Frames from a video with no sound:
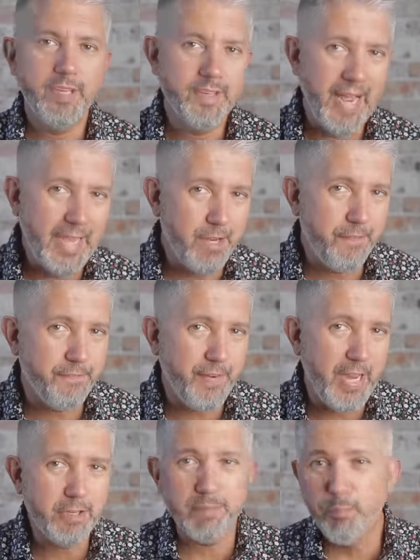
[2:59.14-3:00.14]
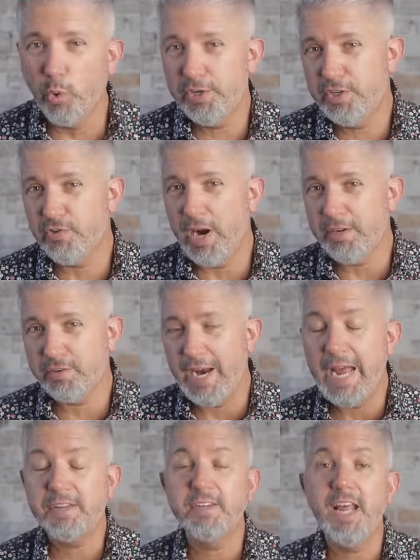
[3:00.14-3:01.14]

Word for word: The Daily Face Moisturizer has